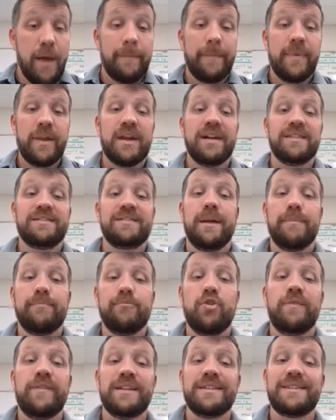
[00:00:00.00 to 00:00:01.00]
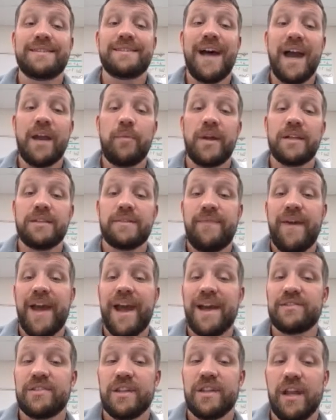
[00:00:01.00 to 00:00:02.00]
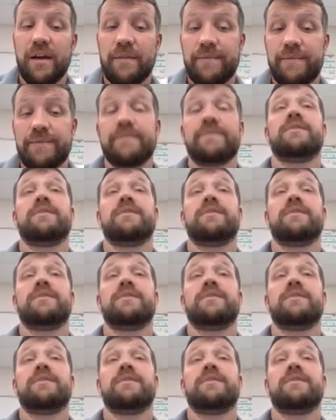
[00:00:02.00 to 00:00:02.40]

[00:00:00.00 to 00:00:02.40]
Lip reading: because they're moving sideways fast enough